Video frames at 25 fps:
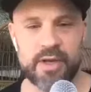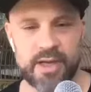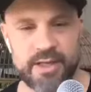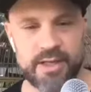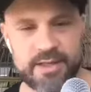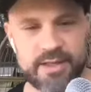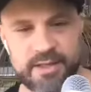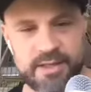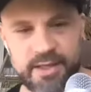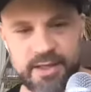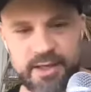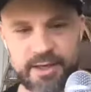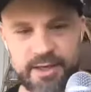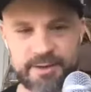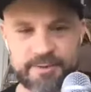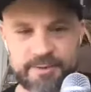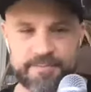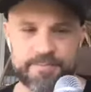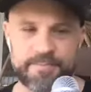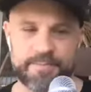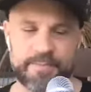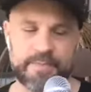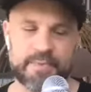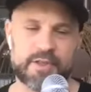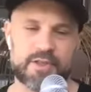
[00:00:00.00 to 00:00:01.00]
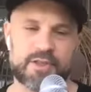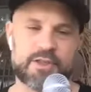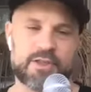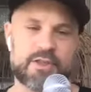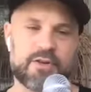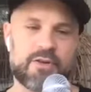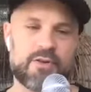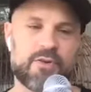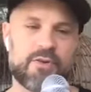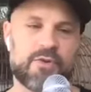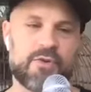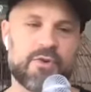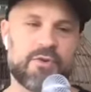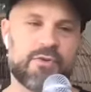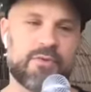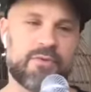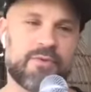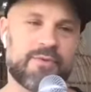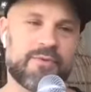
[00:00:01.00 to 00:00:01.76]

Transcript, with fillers: it's um so